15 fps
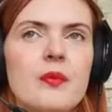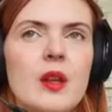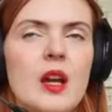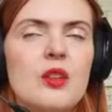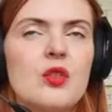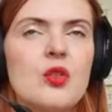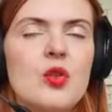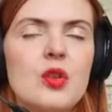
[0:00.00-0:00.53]

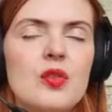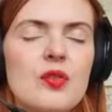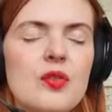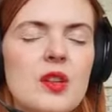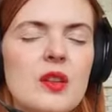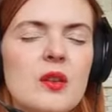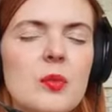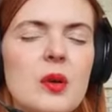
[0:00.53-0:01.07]
I don't know in
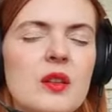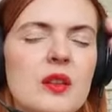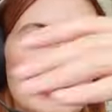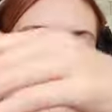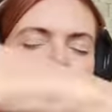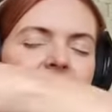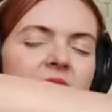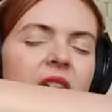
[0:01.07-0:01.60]
feet, but
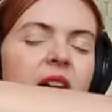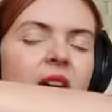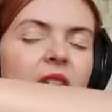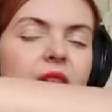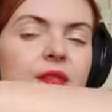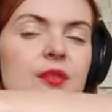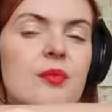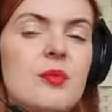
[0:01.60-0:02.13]
let's say
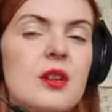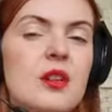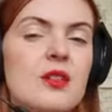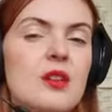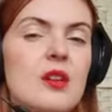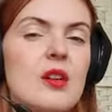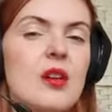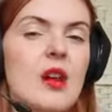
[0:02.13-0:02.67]
half
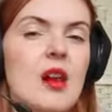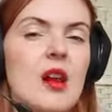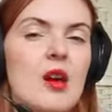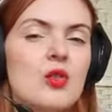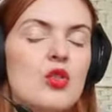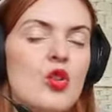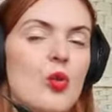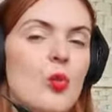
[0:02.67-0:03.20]
meter
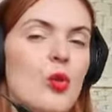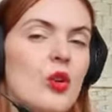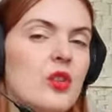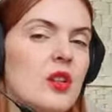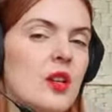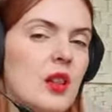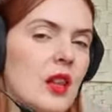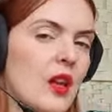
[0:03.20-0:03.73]
around your
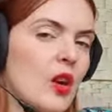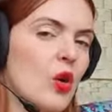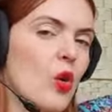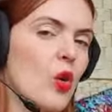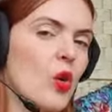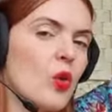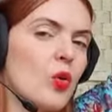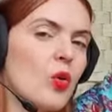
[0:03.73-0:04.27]
body, like a
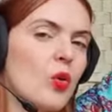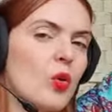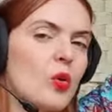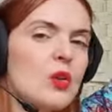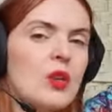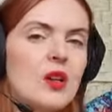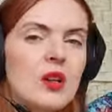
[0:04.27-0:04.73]
cocoon.